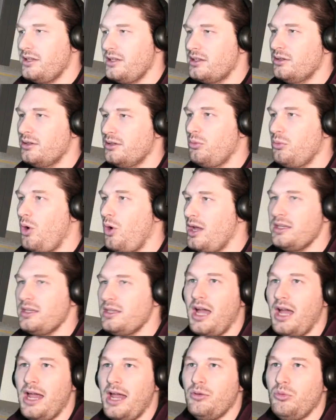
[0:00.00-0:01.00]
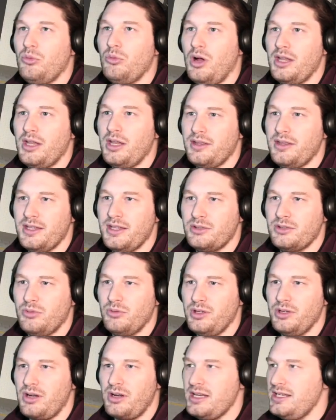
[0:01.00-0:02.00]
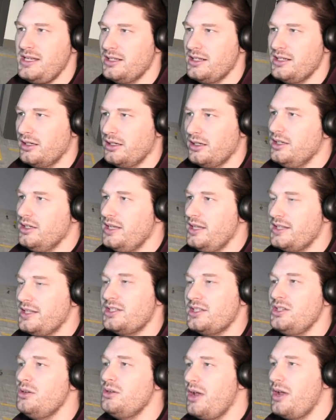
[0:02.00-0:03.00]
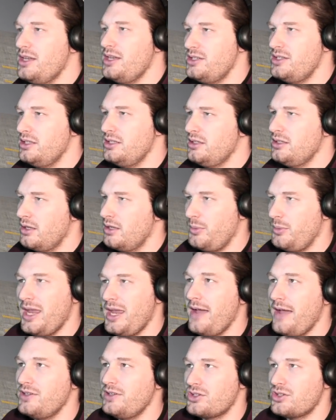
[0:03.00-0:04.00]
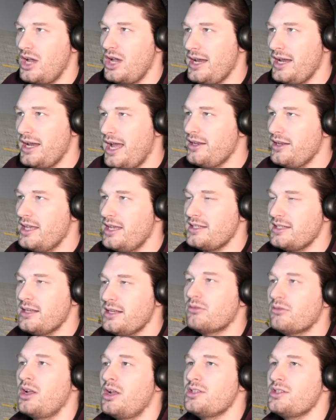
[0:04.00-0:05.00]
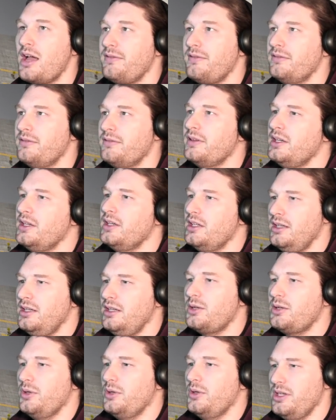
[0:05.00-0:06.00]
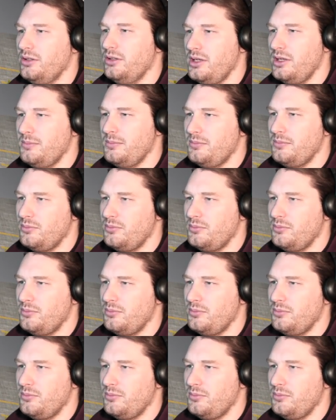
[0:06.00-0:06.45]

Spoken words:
The one I want, this one right here. It's a new engine that we haven't tried out yet. It runs off of liquid helium.